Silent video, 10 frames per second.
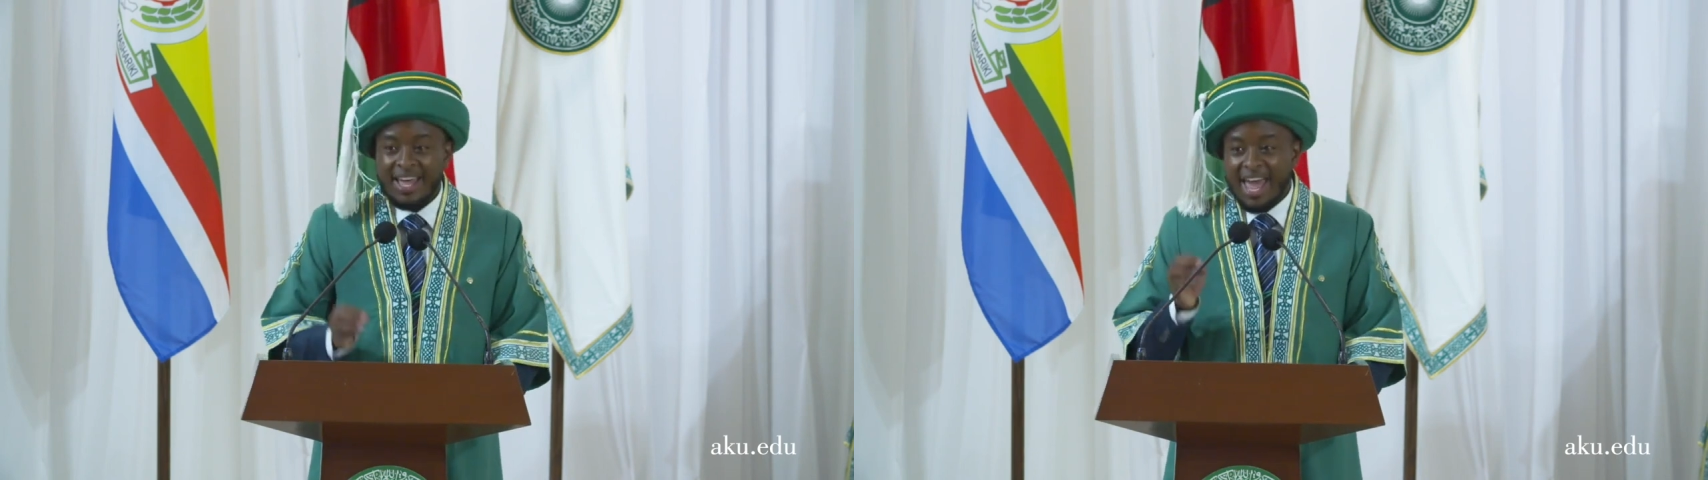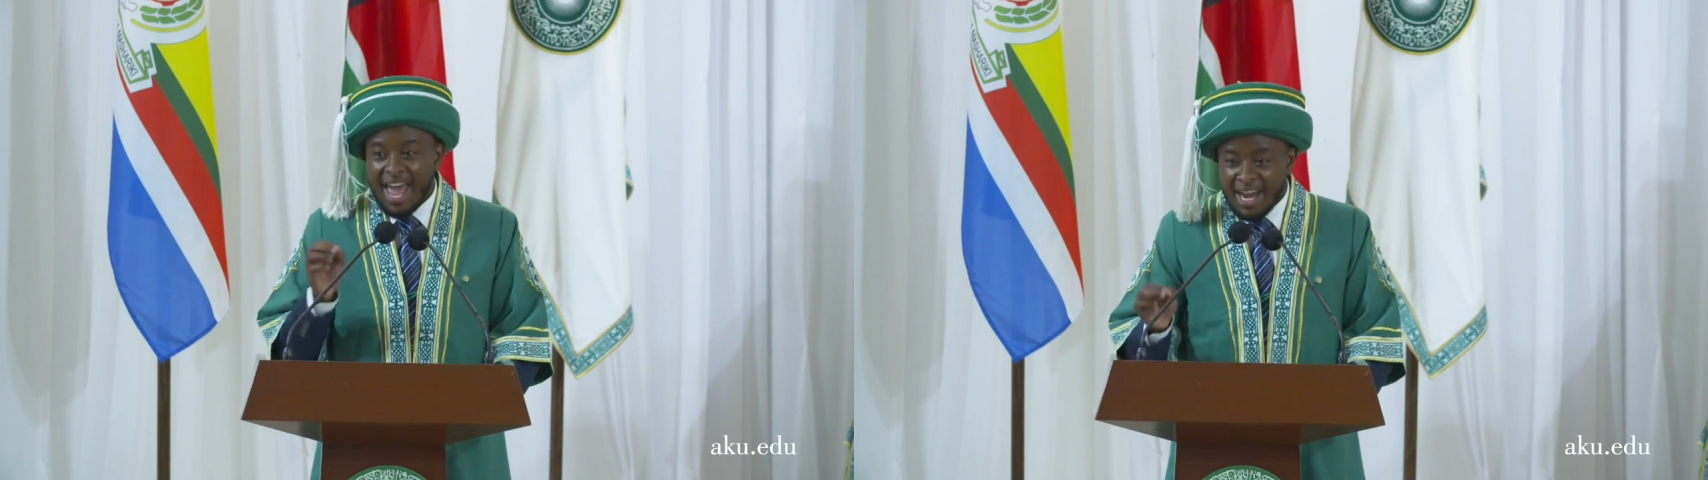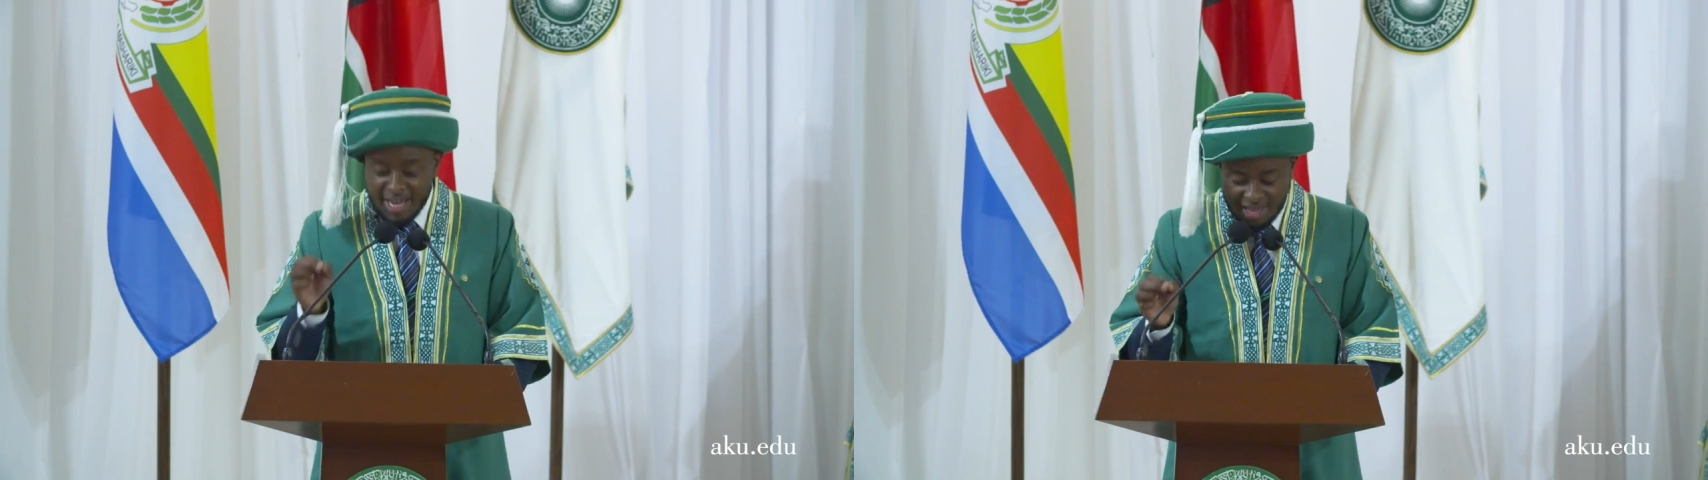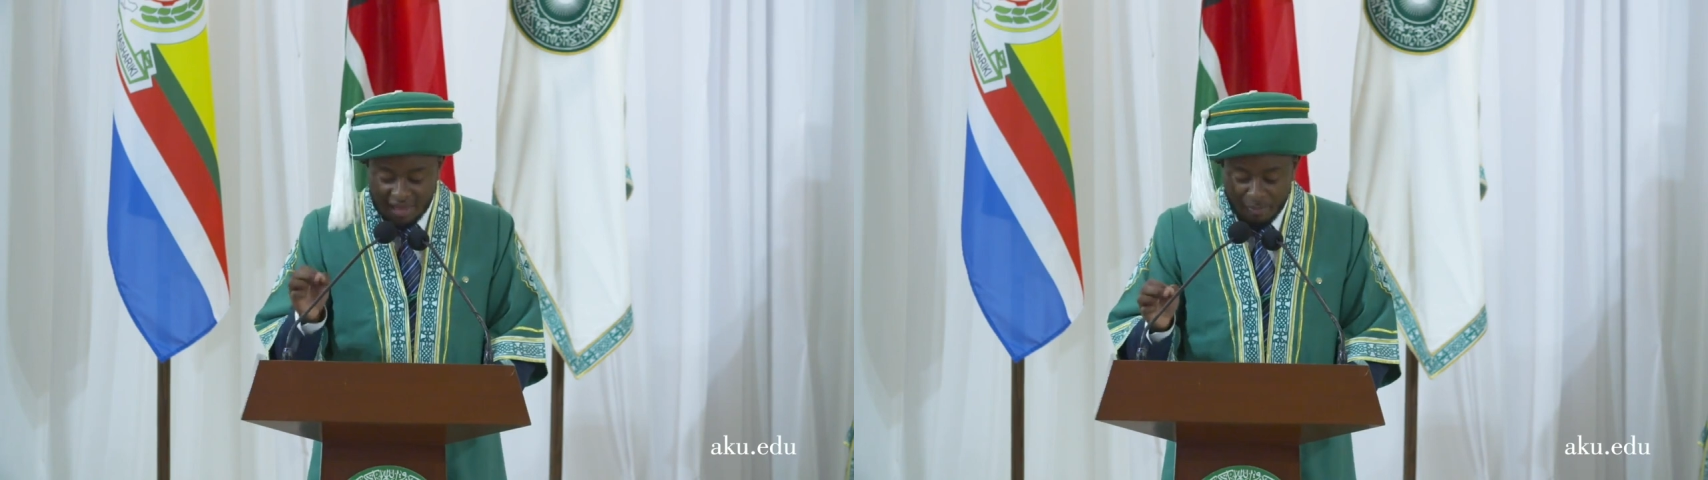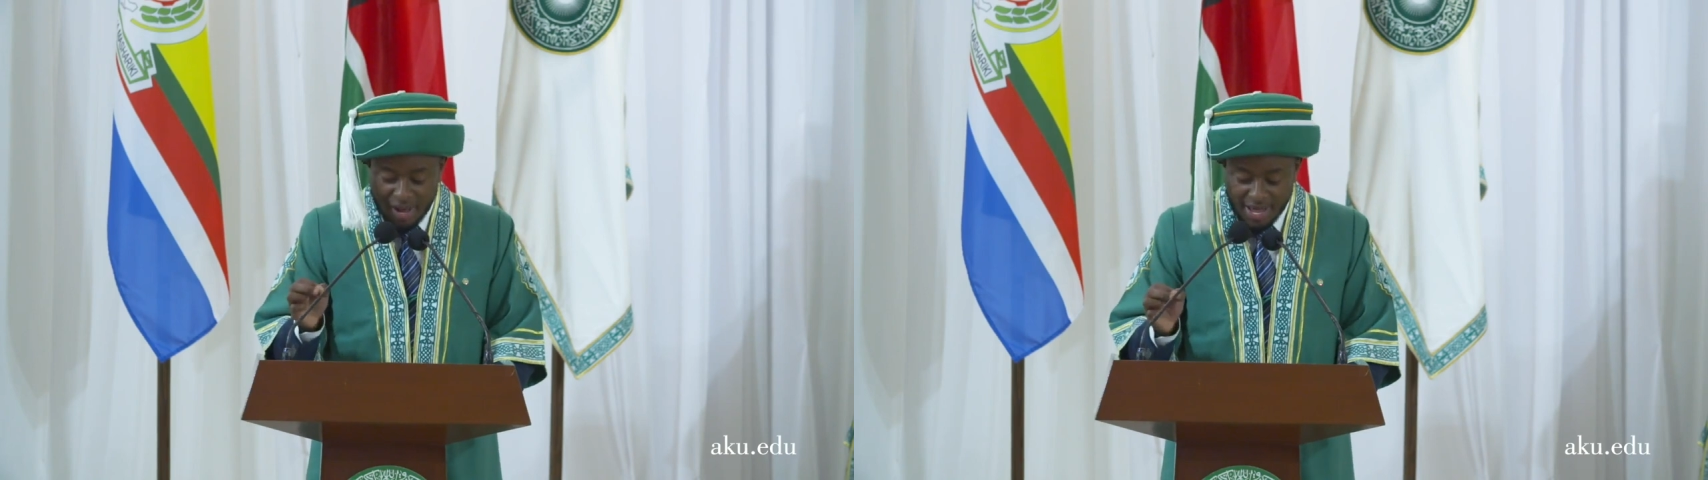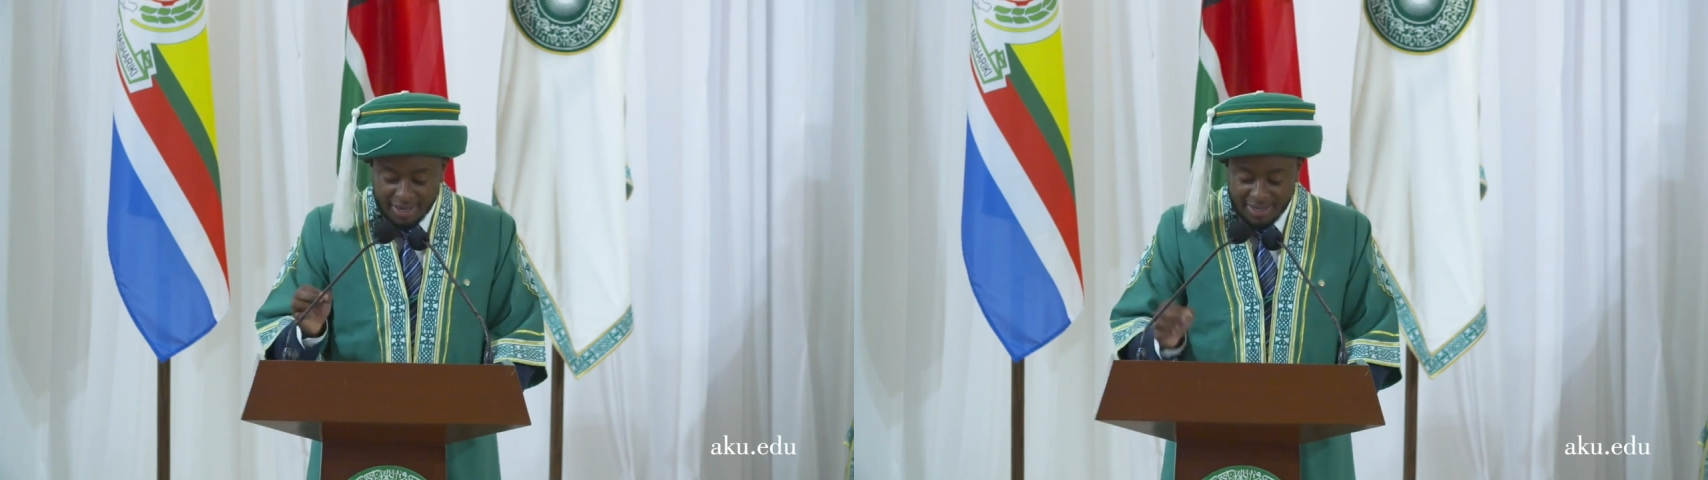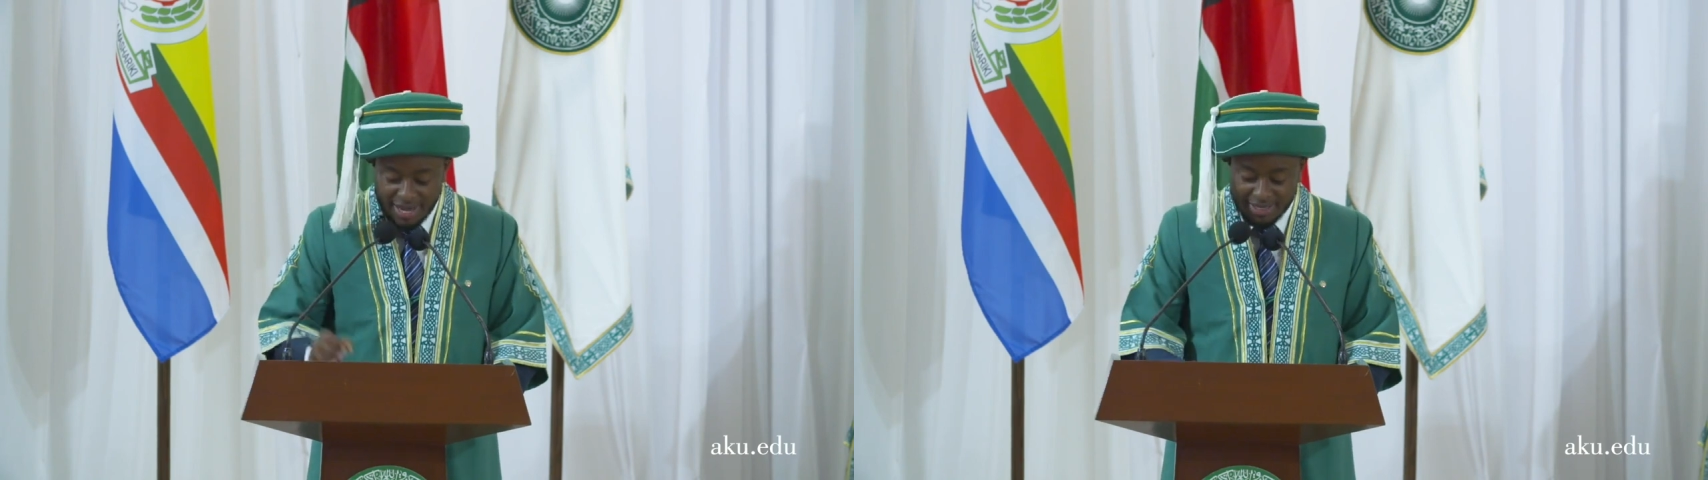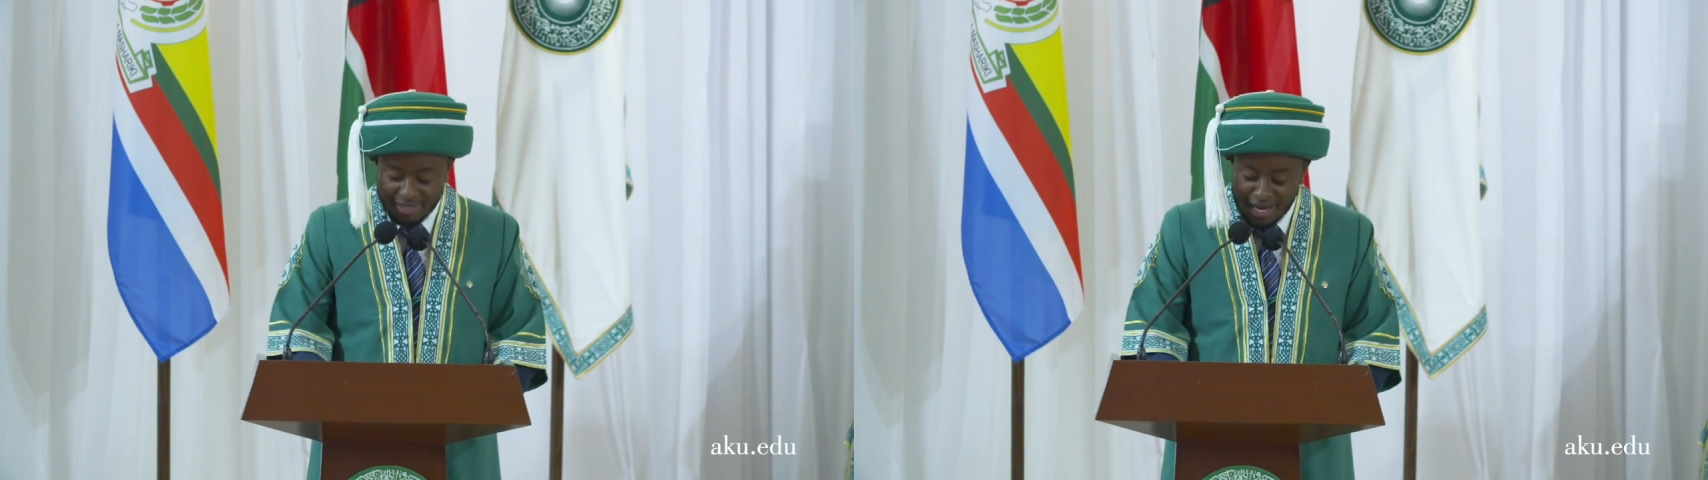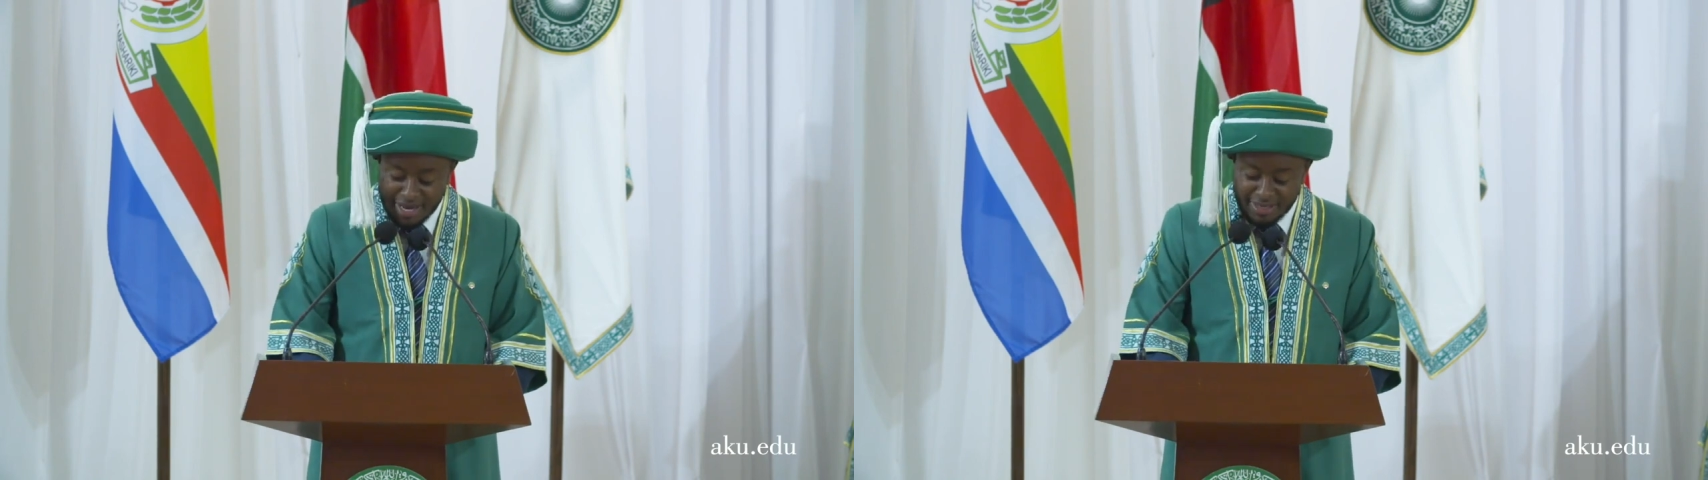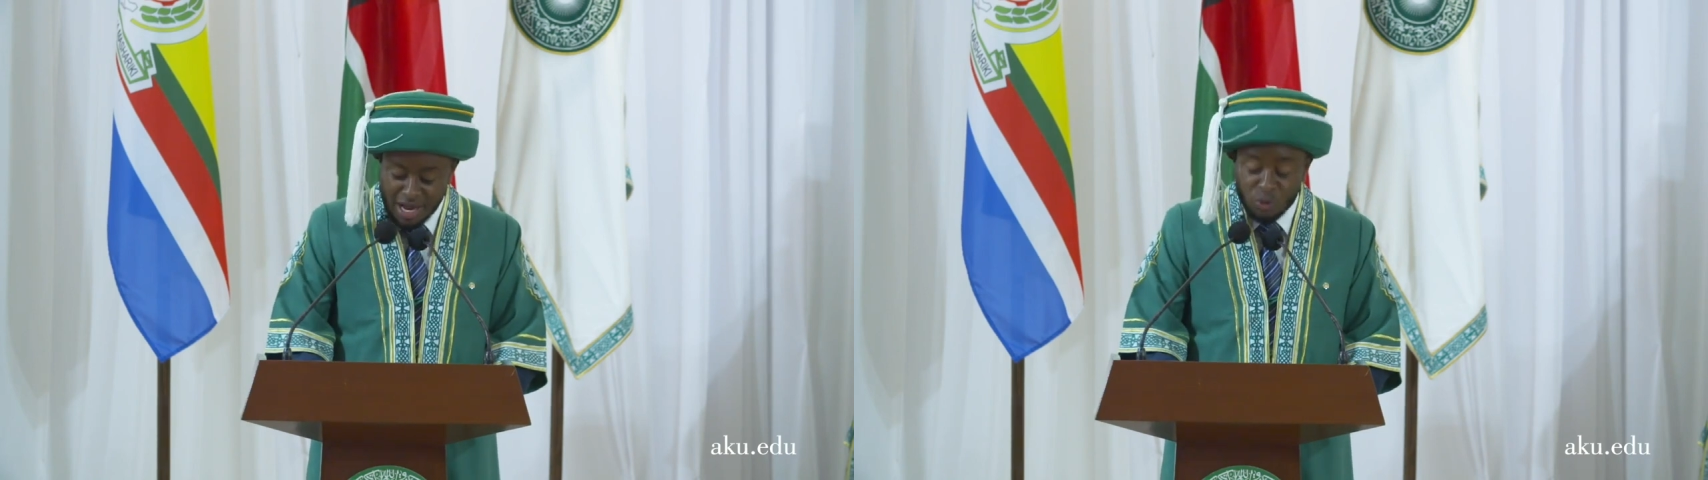Eneke the bird has learned how